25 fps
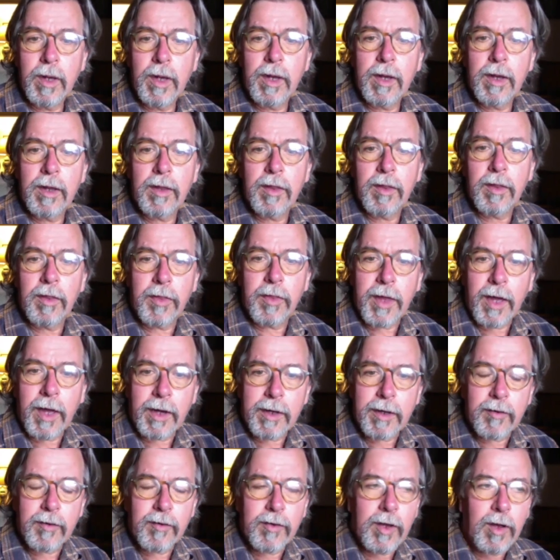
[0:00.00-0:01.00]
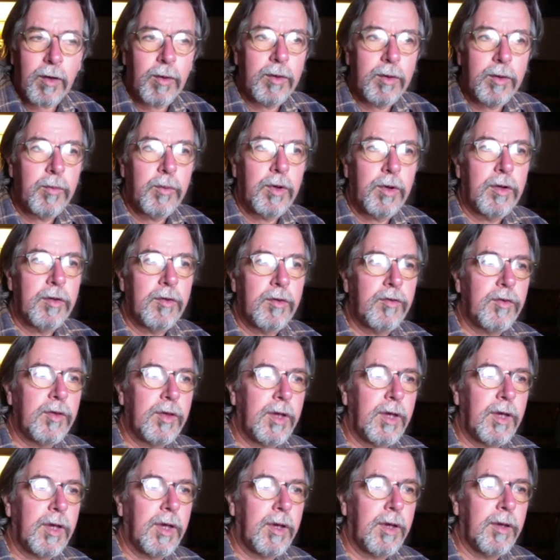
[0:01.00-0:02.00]
That is how it was
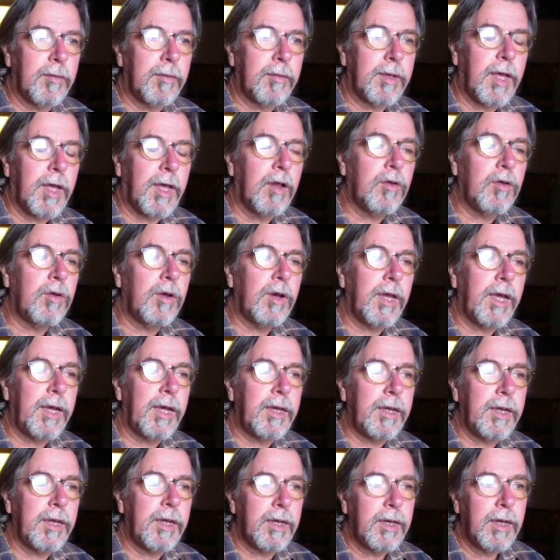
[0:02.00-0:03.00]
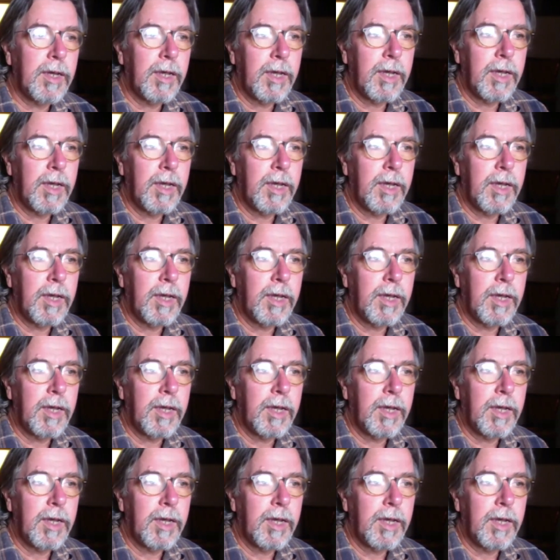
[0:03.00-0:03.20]
calculated.